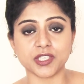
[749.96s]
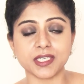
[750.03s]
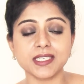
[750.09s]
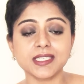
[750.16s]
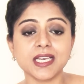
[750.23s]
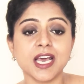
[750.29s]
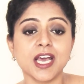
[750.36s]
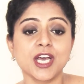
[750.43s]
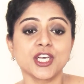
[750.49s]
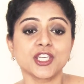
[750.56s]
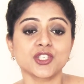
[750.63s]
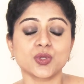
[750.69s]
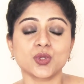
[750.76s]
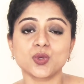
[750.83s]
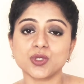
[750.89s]
purchase.
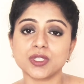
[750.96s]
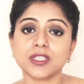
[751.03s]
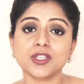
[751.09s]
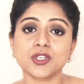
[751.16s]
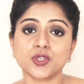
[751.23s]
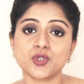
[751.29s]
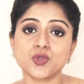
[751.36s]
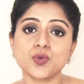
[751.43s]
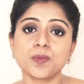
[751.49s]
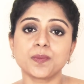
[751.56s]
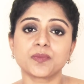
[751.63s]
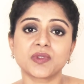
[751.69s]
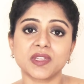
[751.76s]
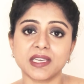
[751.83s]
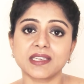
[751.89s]
So those are the two
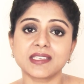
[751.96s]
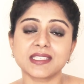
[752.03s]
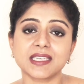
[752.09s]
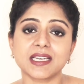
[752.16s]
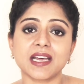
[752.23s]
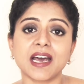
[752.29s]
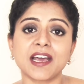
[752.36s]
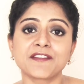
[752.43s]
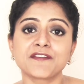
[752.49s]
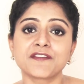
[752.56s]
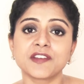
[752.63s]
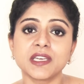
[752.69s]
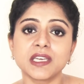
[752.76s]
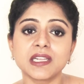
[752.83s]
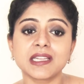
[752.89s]
things that I
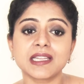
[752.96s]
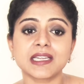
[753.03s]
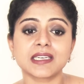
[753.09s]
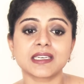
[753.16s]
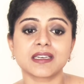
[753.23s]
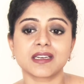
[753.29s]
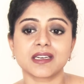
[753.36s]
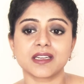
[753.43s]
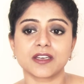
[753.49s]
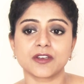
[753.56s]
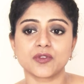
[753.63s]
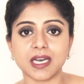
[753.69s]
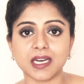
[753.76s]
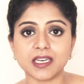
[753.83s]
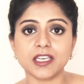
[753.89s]
feel that
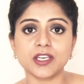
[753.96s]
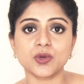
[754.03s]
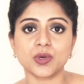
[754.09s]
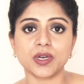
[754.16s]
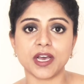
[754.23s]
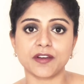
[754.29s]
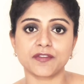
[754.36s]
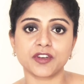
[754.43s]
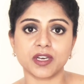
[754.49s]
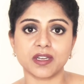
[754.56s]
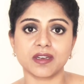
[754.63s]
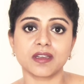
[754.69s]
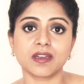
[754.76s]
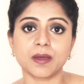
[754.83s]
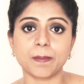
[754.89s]
Tati could have
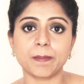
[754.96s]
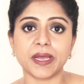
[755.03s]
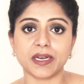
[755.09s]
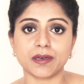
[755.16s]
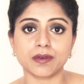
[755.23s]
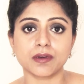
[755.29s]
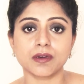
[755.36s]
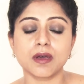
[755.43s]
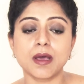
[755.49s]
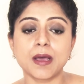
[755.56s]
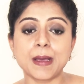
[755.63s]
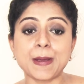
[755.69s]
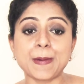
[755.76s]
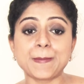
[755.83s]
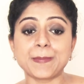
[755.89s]
done in a better
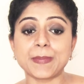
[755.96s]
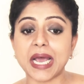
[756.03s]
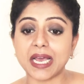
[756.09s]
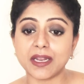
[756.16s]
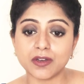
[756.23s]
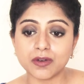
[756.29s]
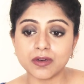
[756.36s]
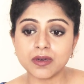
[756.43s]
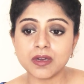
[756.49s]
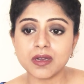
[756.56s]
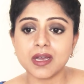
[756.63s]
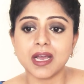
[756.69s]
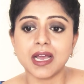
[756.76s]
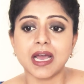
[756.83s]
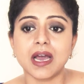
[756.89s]

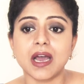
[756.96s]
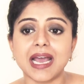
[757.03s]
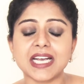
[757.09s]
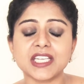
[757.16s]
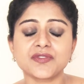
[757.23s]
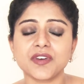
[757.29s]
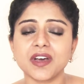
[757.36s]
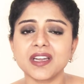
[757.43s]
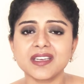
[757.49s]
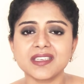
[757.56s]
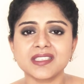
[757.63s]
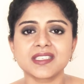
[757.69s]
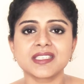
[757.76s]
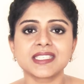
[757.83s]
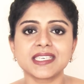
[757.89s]
manner. As far
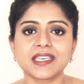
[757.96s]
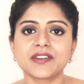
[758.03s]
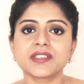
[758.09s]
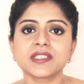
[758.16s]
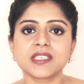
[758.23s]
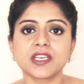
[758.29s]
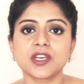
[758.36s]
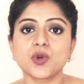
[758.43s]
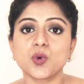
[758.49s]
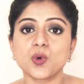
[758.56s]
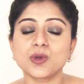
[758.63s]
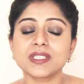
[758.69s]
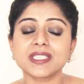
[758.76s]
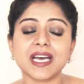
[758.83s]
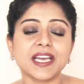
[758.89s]
as the secrecy
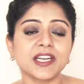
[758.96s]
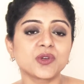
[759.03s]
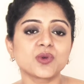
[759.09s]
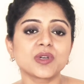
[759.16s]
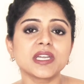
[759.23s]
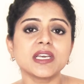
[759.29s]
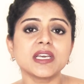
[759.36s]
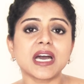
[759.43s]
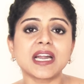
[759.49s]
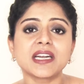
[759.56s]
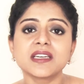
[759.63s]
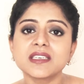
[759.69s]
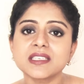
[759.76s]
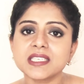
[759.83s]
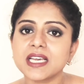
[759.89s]
goes, I totally
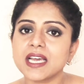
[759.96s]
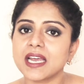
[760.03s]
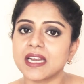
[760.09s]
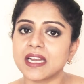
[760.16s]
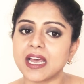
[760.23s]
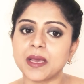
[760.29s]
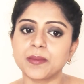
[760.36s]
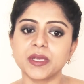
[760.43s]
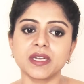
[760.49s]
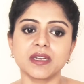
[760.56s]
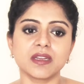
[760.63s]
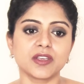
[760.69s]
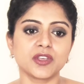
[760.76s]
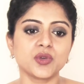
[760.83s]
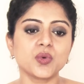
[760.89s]
understand. I
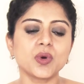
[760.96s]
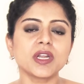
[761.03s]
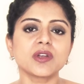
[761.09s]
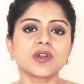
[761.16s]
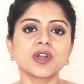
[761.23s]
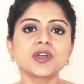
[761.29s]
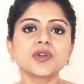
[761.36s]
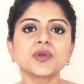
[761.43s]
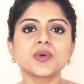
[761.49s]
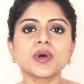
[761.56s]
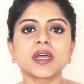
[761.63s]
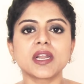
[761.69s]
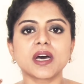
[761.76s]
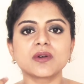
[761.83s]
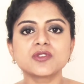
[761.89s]
mean, you are not going to
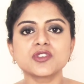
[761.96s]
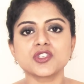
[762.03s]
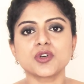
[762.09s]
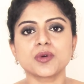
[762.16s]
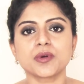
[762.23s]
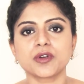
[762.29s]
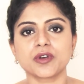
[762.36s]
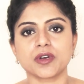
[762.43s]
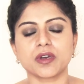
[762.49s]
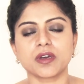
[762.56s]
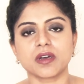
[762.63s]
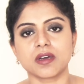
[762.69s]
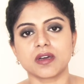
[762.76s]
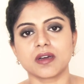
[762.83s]
announce your